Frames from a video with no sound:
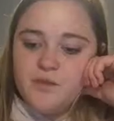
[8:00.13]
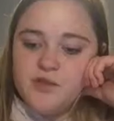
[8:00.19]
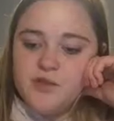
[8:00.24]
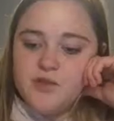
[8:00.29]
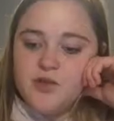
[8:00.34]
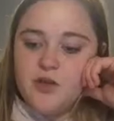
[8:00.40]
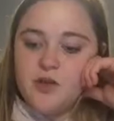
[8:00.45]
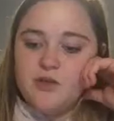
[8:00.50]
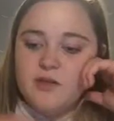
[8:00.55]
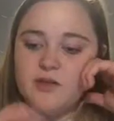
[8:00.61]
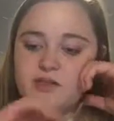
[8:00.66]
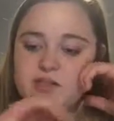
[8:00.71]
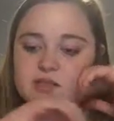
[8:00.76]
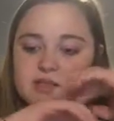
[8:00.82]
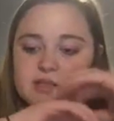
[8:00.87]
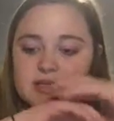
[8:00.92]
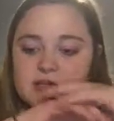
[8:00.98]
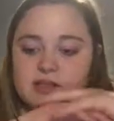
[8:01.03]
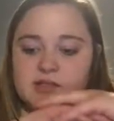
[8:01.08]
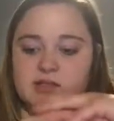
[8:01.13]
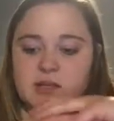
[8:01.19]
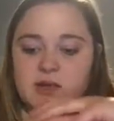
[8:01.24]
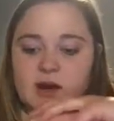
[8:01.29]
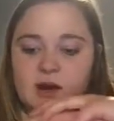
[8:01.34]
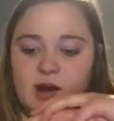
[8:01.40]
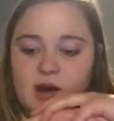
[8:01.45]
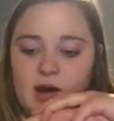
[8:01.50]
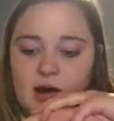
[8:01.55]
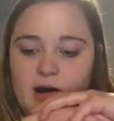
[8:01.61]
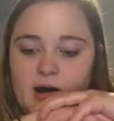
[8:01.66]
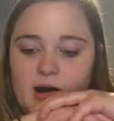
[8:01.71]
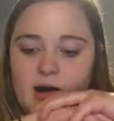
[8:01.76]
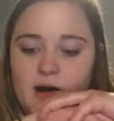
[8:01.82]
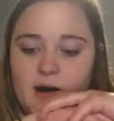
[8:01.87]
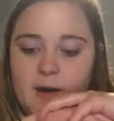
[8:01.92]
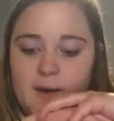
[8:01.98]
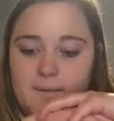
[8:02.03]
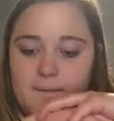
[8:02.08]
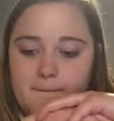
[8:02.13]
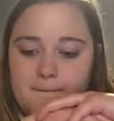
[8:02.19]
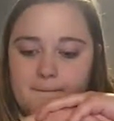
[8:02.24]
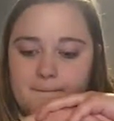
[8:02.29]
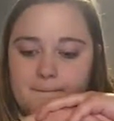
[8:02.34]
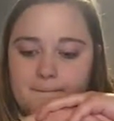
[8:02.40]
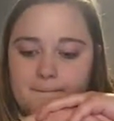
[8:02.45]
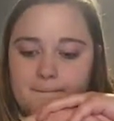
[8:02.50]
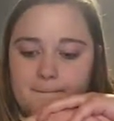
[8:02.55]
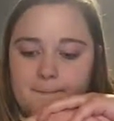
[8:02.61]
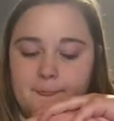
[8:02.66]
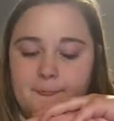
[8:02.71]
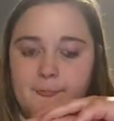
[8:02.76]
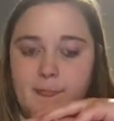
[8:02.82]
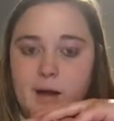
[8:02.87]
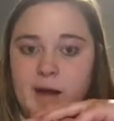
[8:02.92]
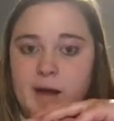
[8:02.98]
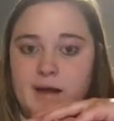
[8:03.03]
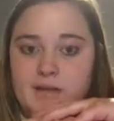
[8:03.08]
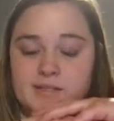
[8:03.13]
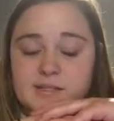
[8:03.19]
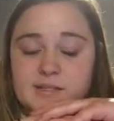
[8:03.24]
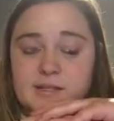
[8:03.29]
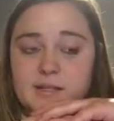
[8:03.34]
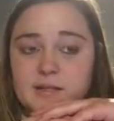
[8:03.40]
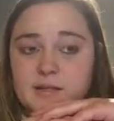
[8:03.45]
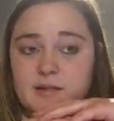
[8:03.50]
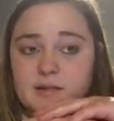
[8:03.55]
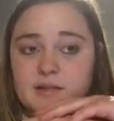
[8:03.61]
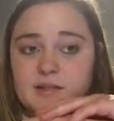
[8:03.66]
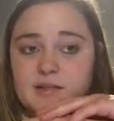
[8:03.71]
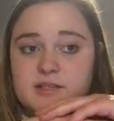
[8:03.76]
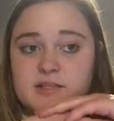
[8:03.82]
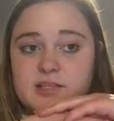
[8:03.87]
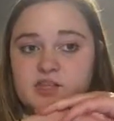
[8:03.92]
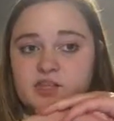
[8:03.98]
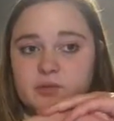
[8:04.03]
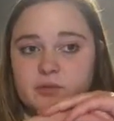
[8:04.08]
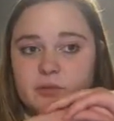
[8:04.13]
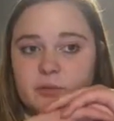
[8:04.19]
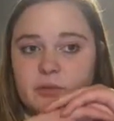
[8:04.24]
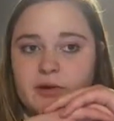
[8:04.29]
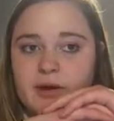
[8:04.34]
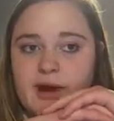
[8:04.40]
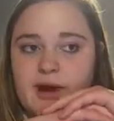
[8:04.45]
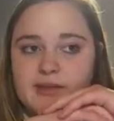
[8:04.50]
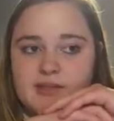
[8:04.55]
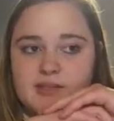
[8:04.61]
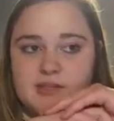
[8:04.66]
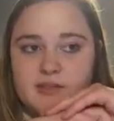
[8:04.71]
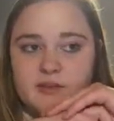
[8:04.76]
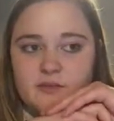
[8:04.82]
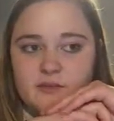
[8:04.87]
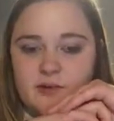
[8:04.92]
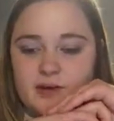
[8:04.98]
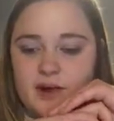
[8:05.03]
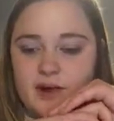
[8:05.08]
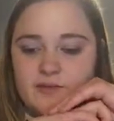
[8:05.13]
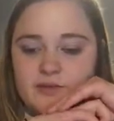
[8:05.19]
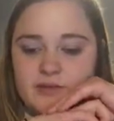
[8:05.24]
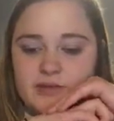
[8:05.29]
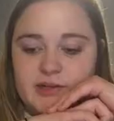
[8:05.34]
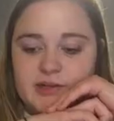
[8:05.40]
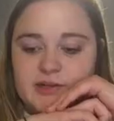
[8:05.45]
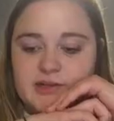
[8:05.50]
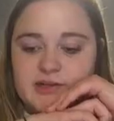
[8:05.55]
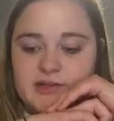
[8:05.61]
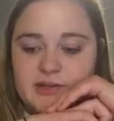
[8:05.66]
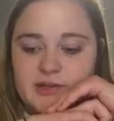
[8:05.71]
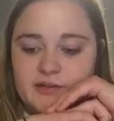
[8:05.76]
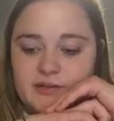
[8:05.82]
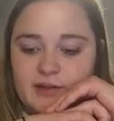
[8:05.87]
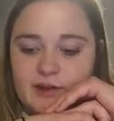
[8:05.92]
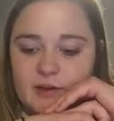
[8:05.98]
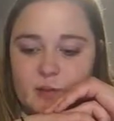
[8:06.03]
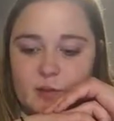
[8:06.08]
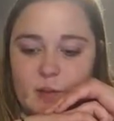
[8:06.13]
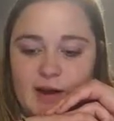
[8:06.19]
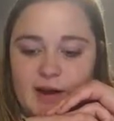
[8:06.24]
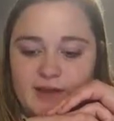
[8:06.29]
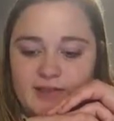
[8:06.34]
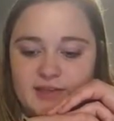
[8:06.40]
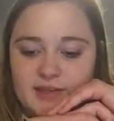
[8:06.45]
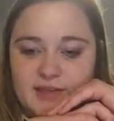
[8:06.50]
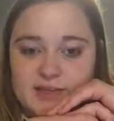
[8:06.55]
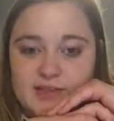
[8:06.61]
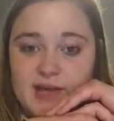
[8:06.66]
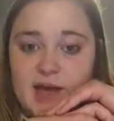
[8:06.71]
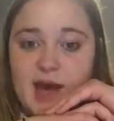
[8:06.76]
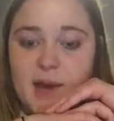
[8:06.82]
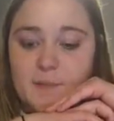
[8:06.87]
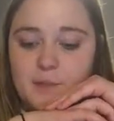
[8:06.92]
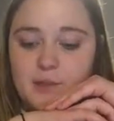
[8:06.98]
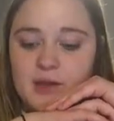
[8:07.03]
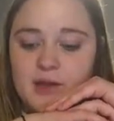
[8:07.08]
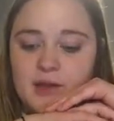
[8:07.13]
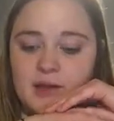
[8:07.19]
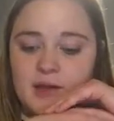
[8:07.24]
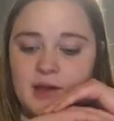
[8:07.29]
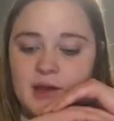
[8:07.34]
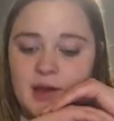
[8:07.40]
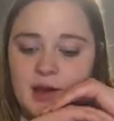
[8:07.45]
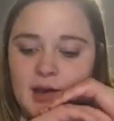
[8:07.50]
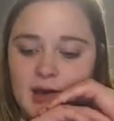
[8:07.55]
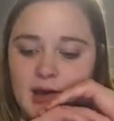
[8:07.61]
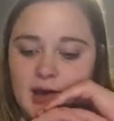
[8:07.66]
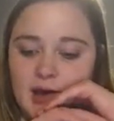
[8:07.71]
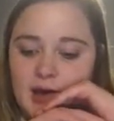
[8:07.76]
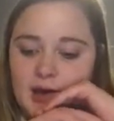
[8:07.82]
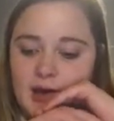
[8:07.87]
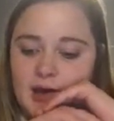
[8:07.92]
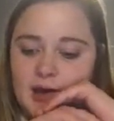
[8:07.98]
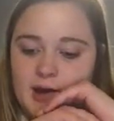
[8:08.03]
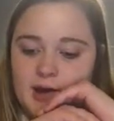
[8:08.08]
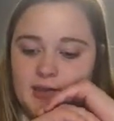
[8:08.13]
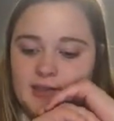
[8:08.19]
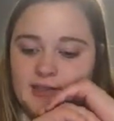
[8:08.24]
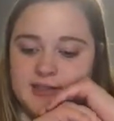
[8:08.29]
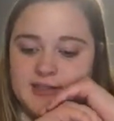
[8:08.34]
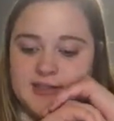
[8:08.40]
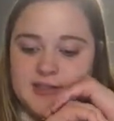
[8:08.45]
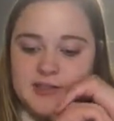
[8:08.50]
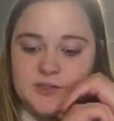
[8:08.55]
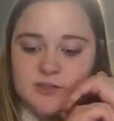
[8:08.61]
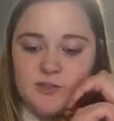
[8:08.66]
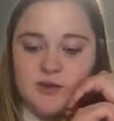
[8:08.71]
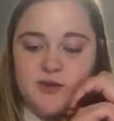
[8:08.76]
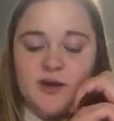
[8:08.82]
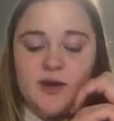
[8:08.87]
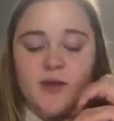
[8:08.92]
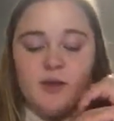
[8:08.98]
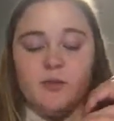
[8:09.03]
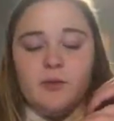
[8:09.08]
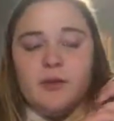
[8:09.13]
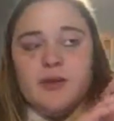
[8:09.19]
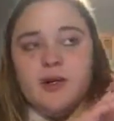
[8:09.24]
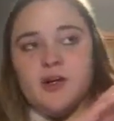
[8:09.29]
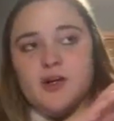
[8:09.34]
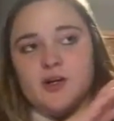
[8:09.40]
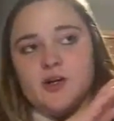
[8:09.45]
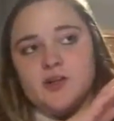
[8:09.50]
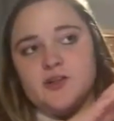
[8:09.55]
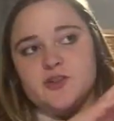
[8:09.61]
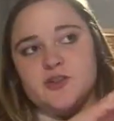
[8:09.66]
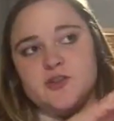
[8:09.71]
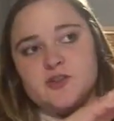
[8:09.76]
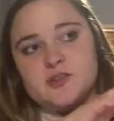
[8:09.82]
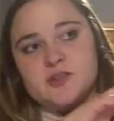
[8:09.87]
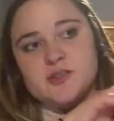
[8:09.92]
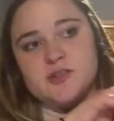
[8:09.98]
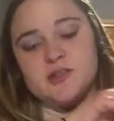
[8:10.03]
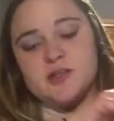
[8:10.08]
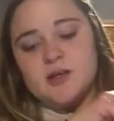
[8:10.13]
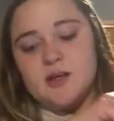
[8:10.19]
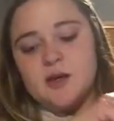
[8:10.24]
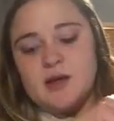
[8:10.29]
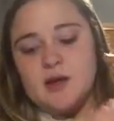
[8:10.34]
So this is the teacher would be asking for evidence of like why things happen. This is where they would introduce